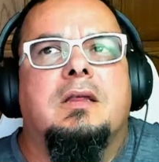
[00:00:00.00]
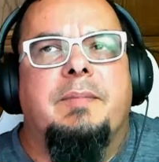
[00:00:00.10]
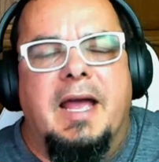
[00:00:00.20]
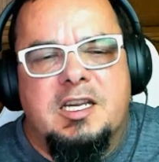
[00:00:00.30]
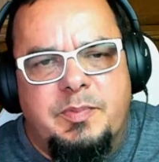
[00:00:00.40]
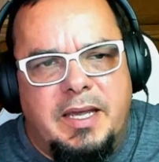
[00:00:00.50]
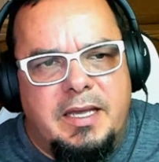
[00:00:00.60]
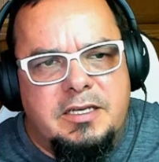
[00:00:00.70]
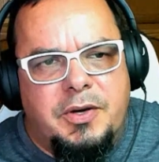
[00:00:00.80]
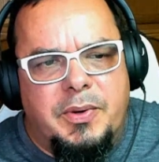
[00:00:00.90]
Mass
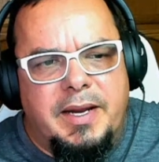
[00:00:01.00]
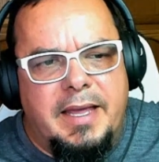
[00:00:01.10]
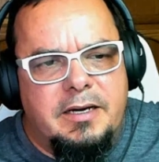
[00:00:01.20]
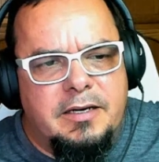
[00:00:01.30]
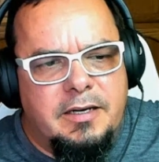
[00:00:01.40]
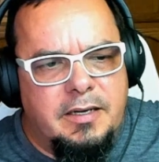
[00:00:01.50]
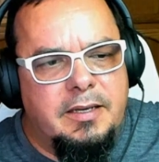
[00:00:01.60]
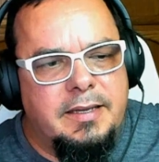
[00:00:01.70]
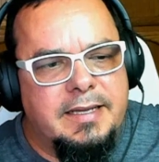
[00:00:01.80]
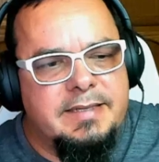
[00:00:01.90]
Page Creator,
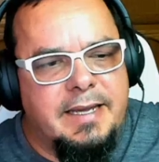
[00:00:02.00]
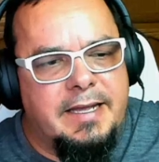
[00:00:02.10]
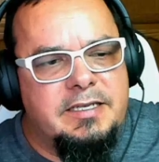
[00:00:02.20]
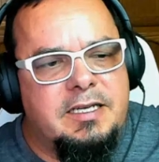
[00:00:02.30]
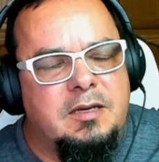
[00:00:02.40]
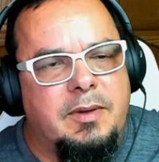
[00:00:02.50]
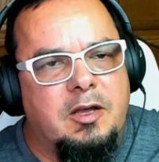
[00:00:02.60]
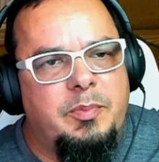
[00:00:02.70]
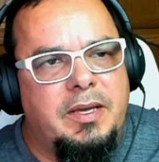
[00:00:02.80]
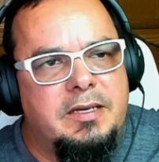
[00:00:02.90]
that's the
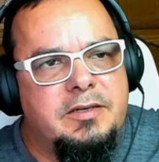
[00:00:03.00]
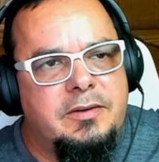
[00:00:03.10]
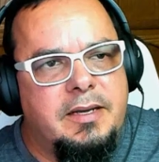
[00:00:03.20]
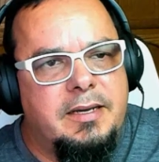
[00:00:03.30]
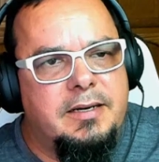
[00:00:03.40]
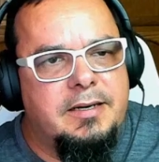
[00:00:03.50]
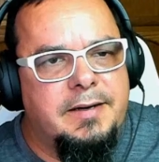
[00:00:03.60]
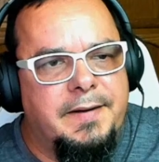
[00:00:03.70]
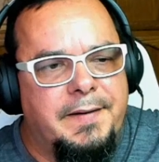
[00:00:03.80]
HTML page creator.